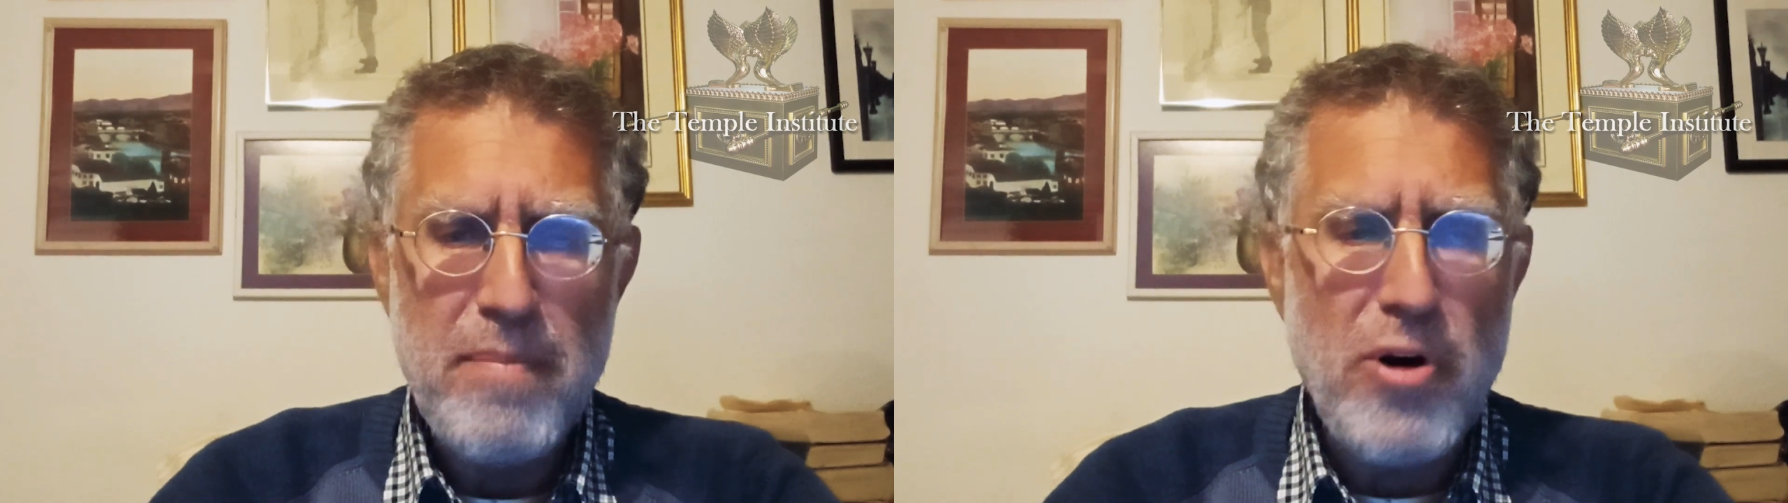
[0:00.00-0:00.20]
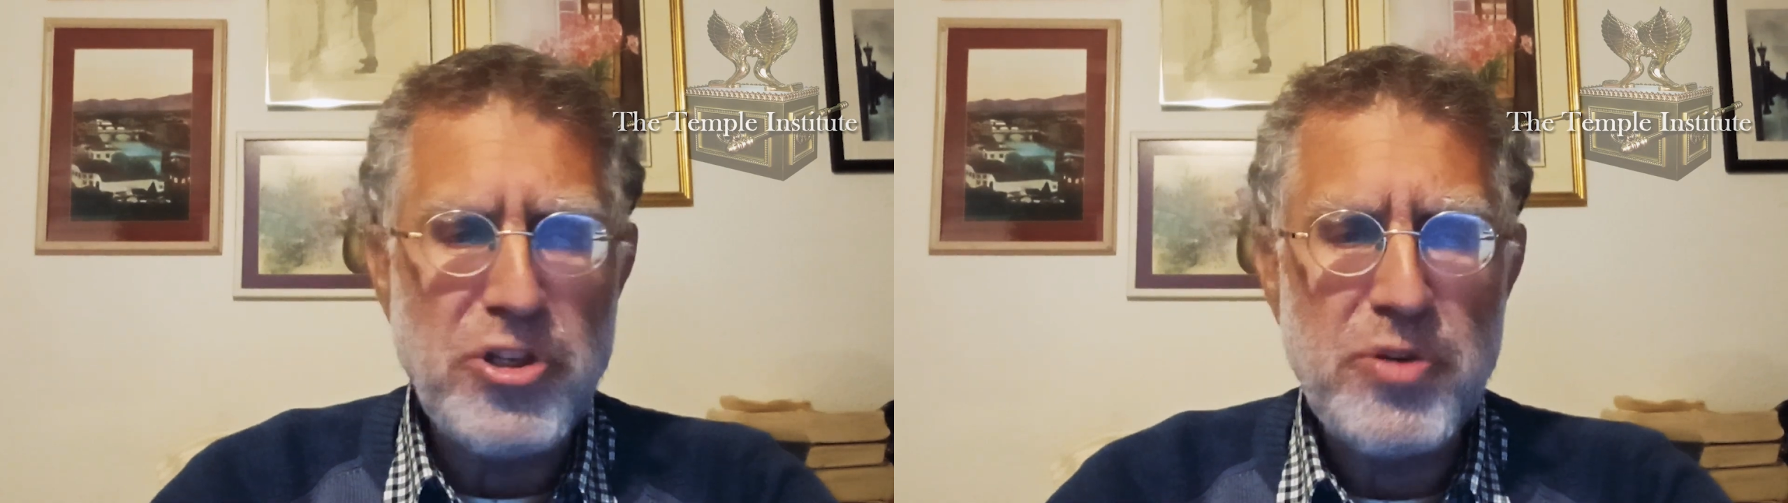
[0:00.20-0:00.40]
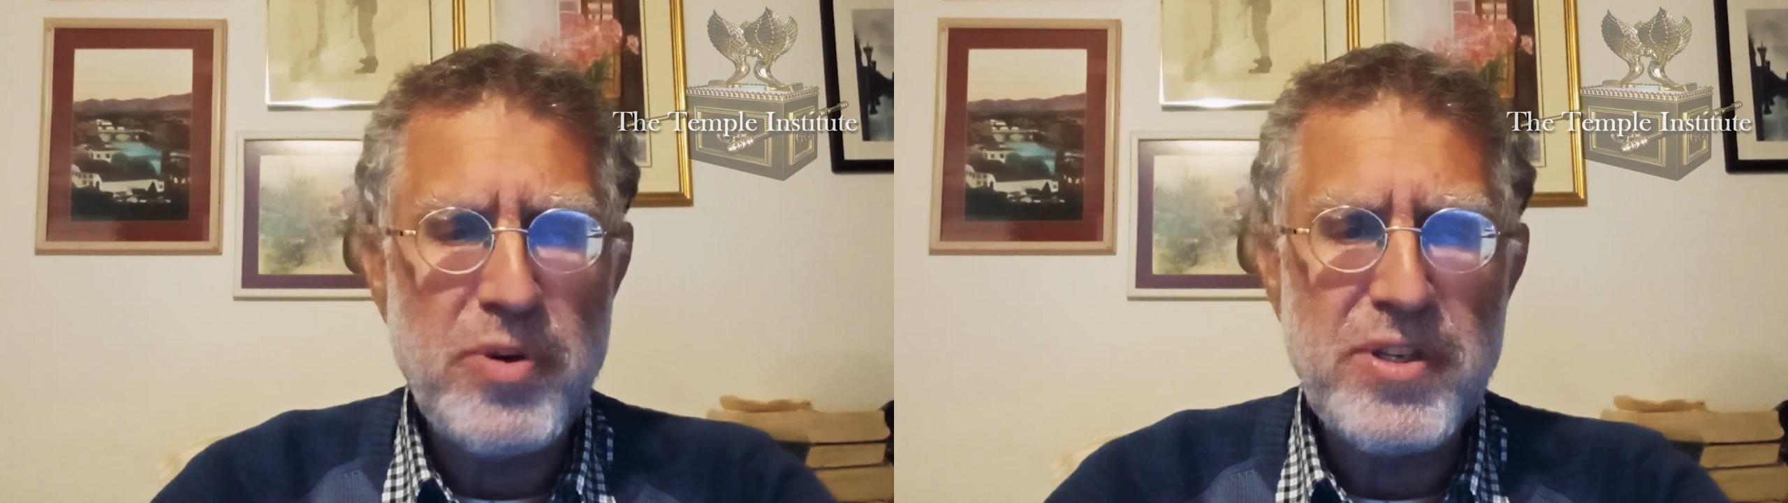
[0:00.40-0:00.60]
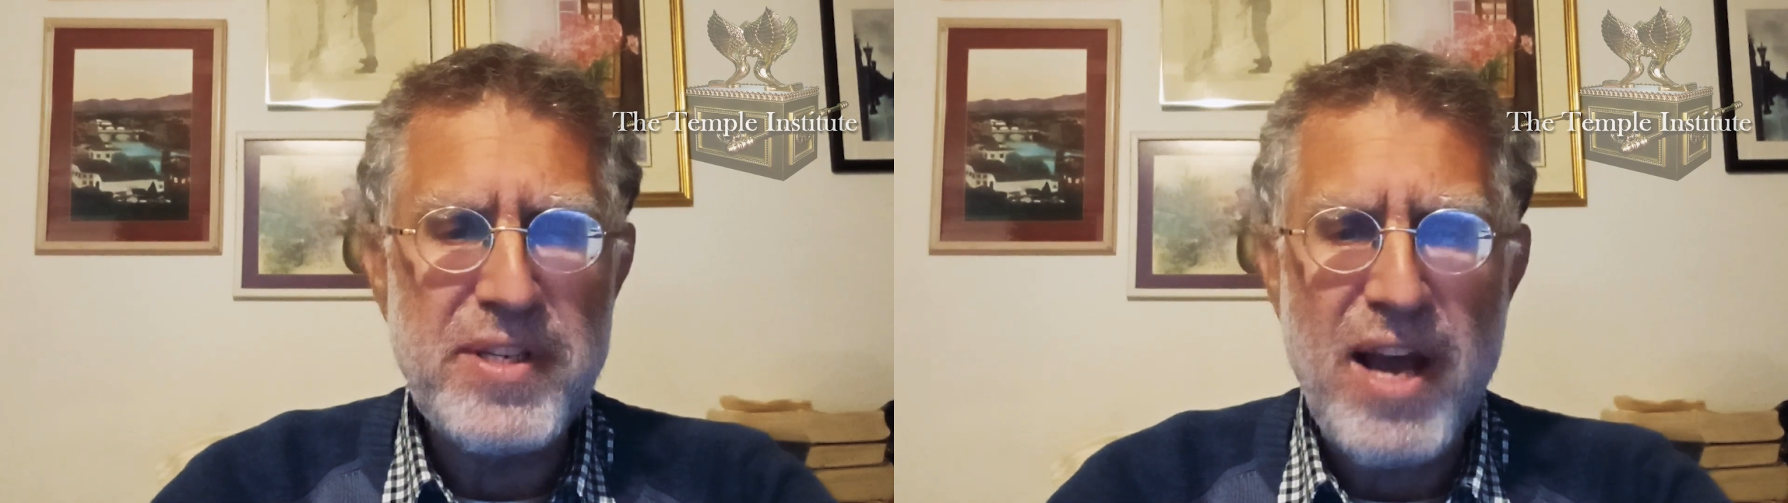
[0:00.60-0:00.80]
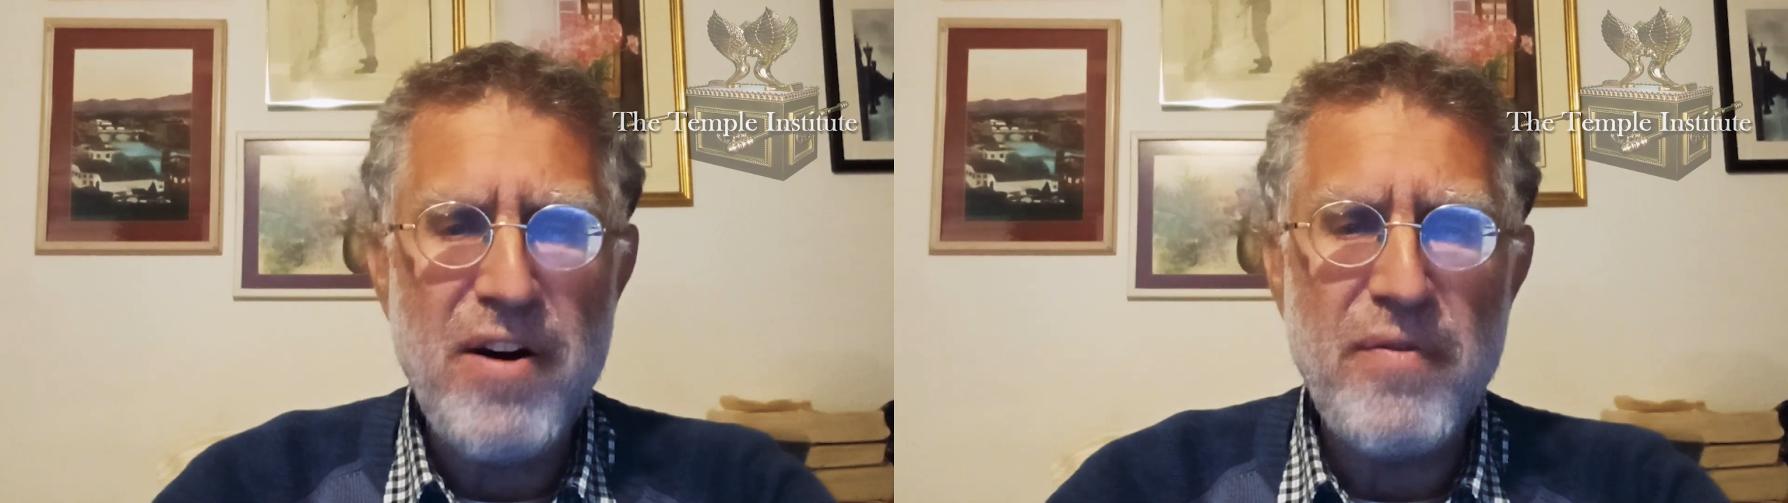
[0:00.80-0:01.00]
Moshe
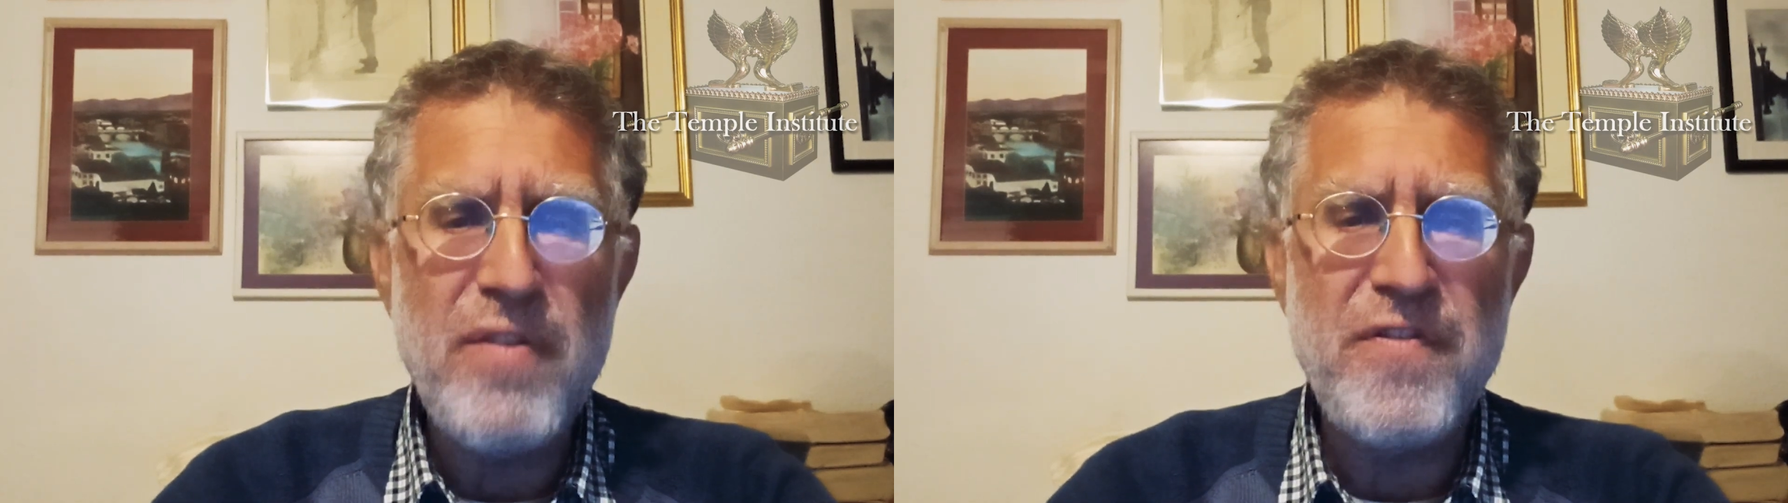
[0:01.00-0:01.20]
was now